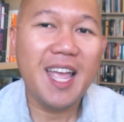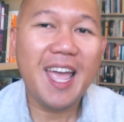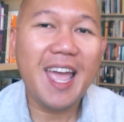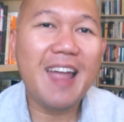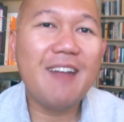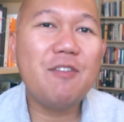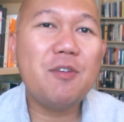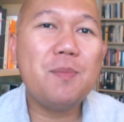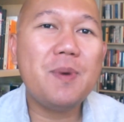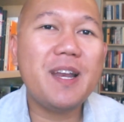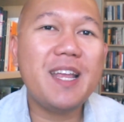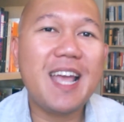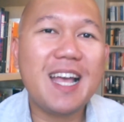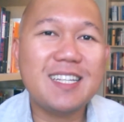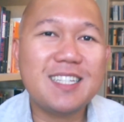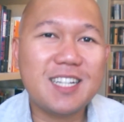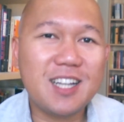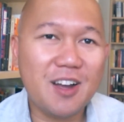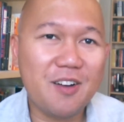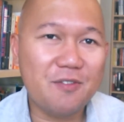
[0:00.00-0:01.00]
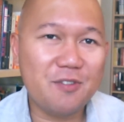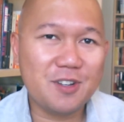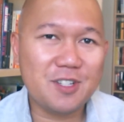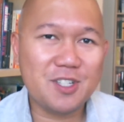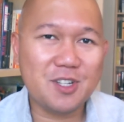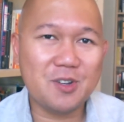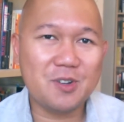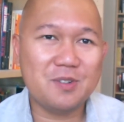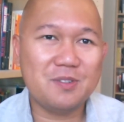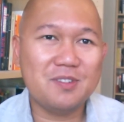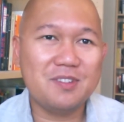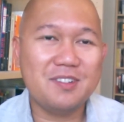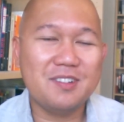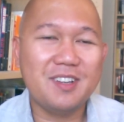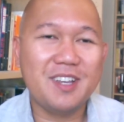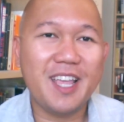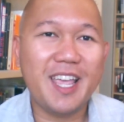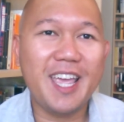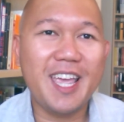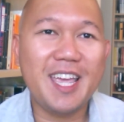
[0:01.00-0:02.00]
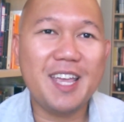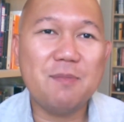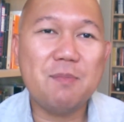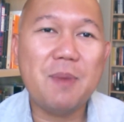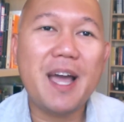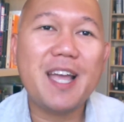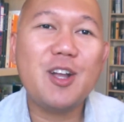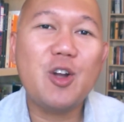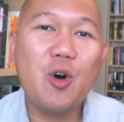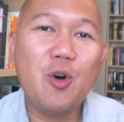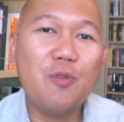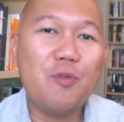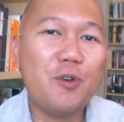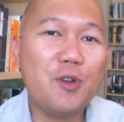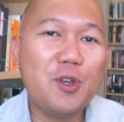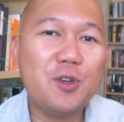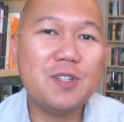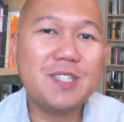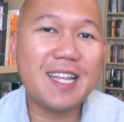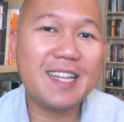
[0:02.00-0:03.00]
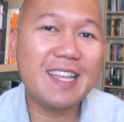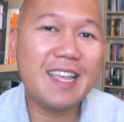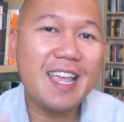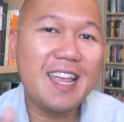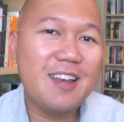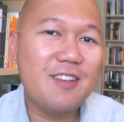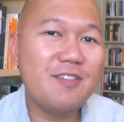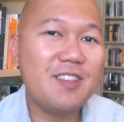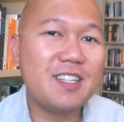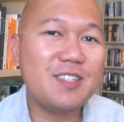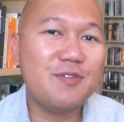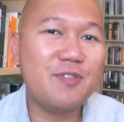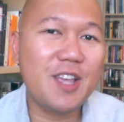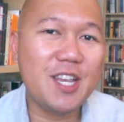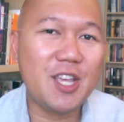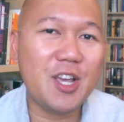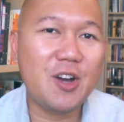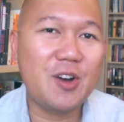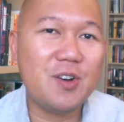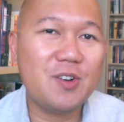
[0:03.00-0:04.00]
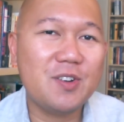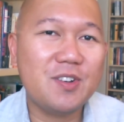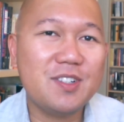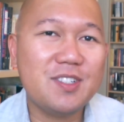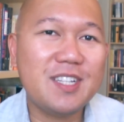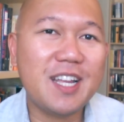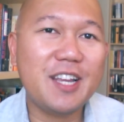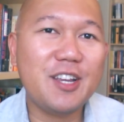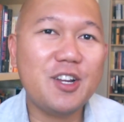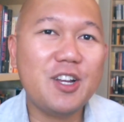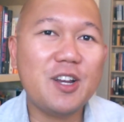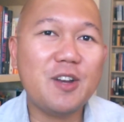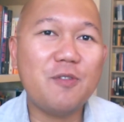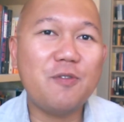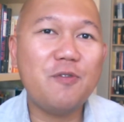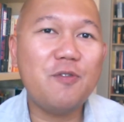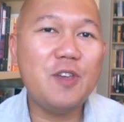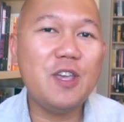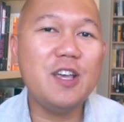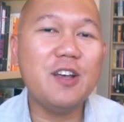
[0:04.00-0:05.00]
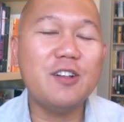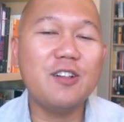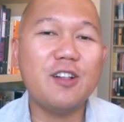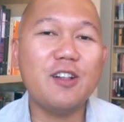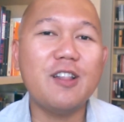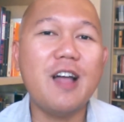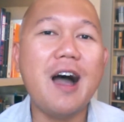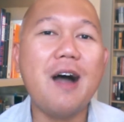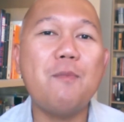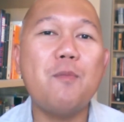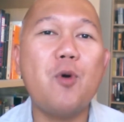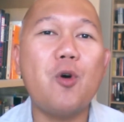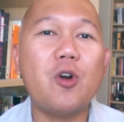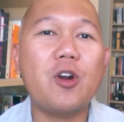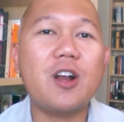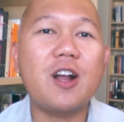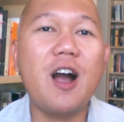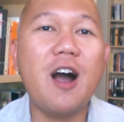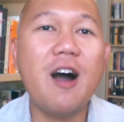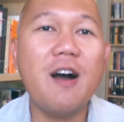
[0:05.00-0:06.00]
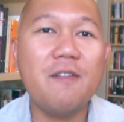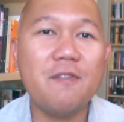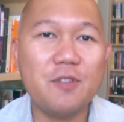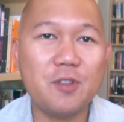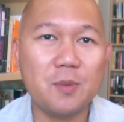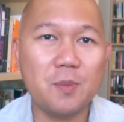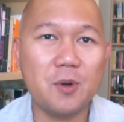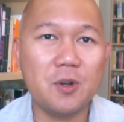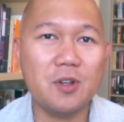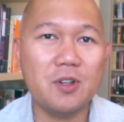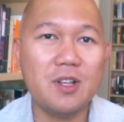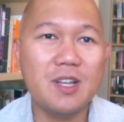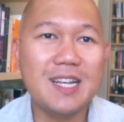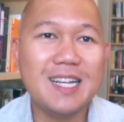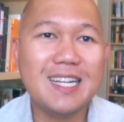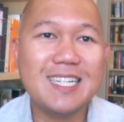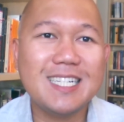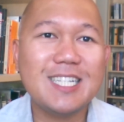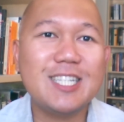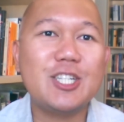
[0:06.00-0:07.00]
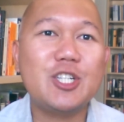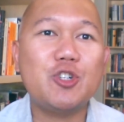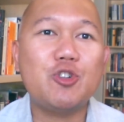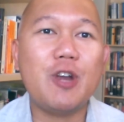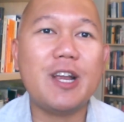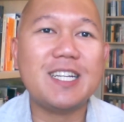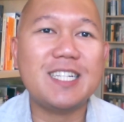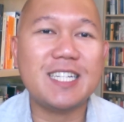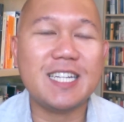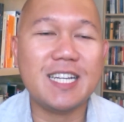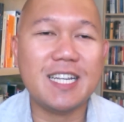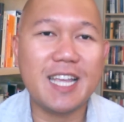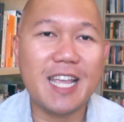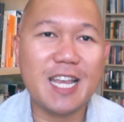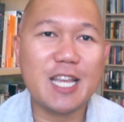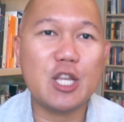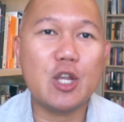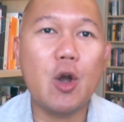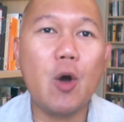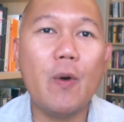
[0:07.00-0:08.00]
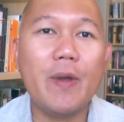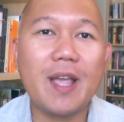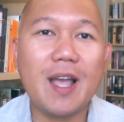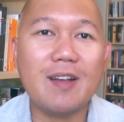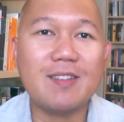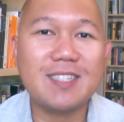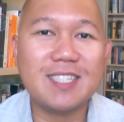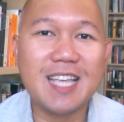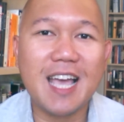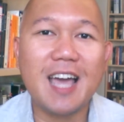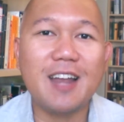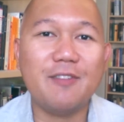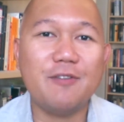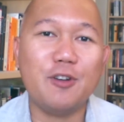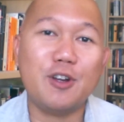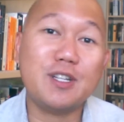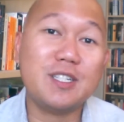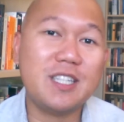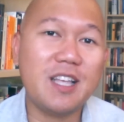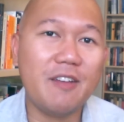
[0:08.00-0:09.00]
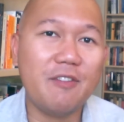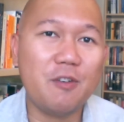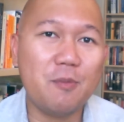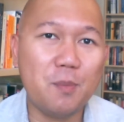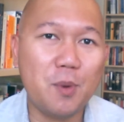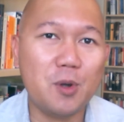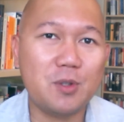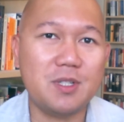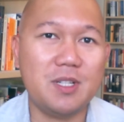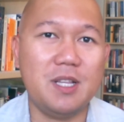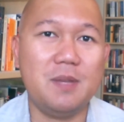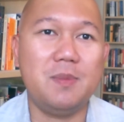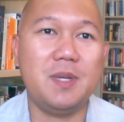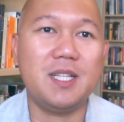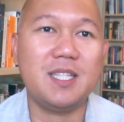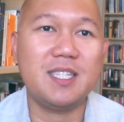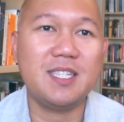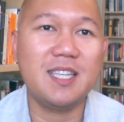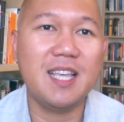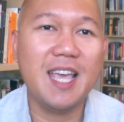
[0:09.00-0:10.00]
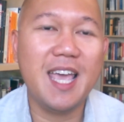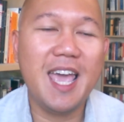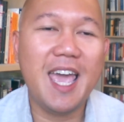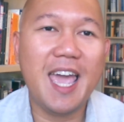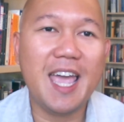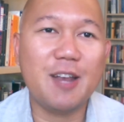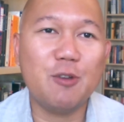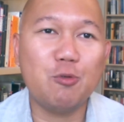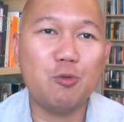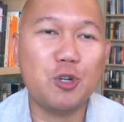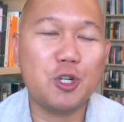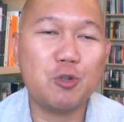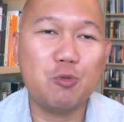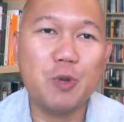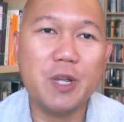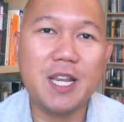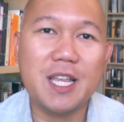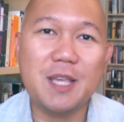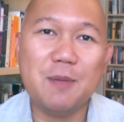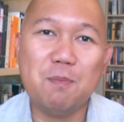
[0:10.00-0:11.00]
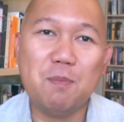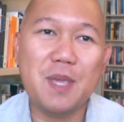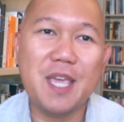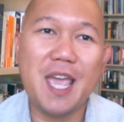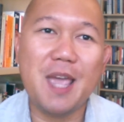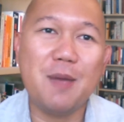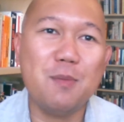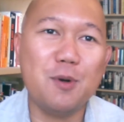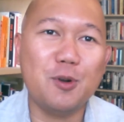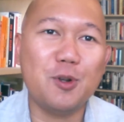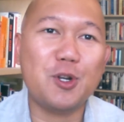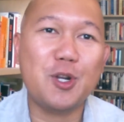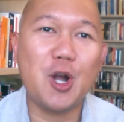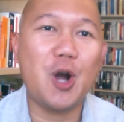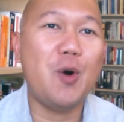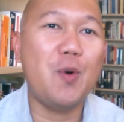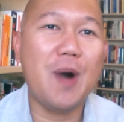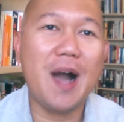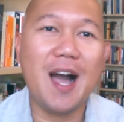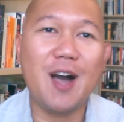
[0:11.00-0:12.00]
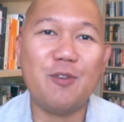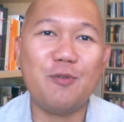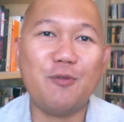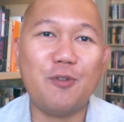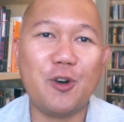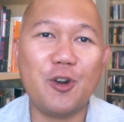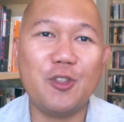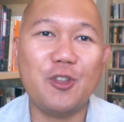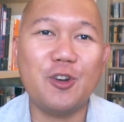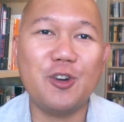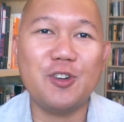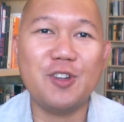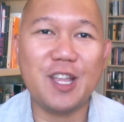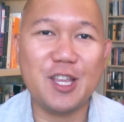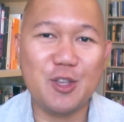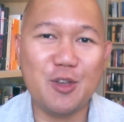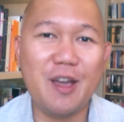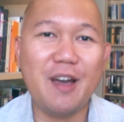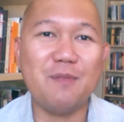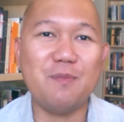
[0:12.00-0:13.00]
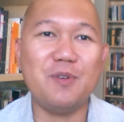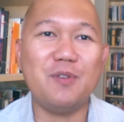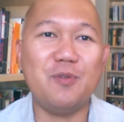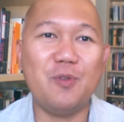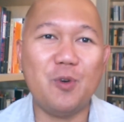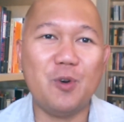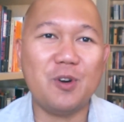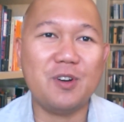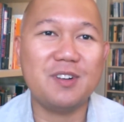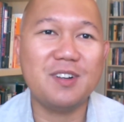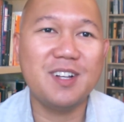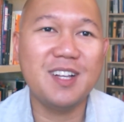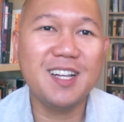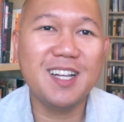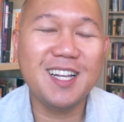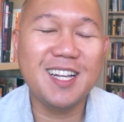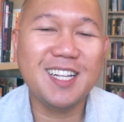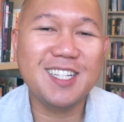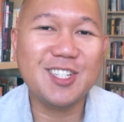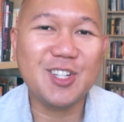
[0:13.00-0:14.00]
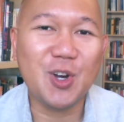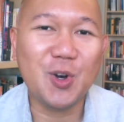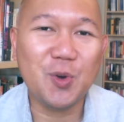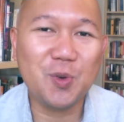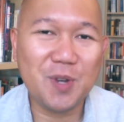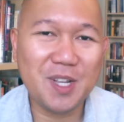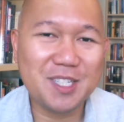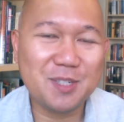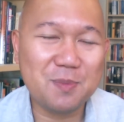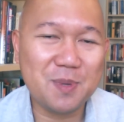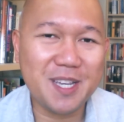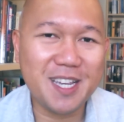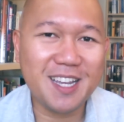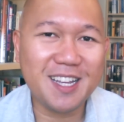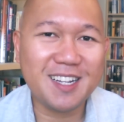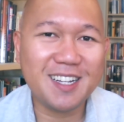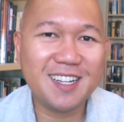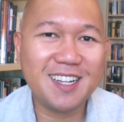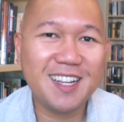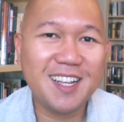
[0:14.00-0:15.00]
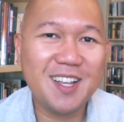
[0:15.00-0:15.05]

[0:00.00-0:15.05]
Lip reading: Everybody has a comfort zone, and my goal for you is at the end of this video is that you're going to feel a lot more comfortable stretching and going outside of your self-imposed limits and just really be able to go out further than you have before. So let's begin.